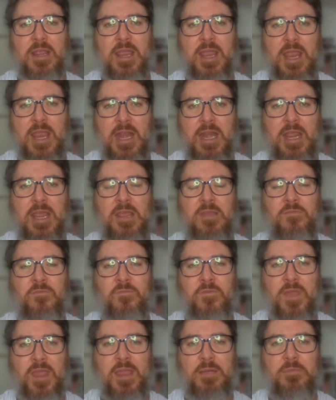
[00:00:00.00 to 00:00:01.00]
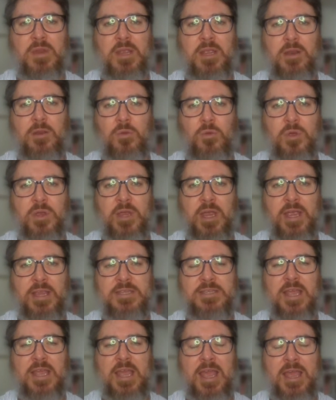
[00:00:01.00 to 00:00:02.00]
any family law
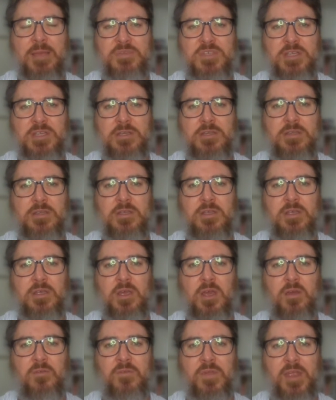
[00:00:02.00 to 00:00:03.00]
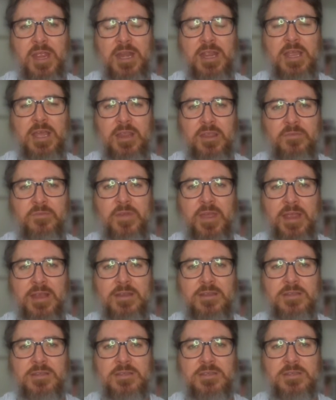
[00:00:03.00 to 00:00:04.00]
case, absent of any other
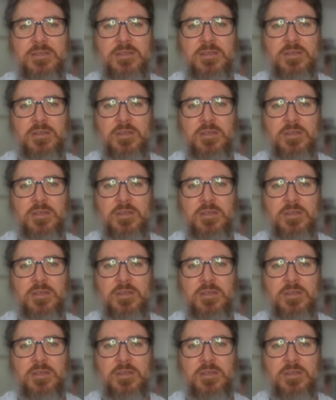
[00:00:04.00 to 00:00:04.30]
factors,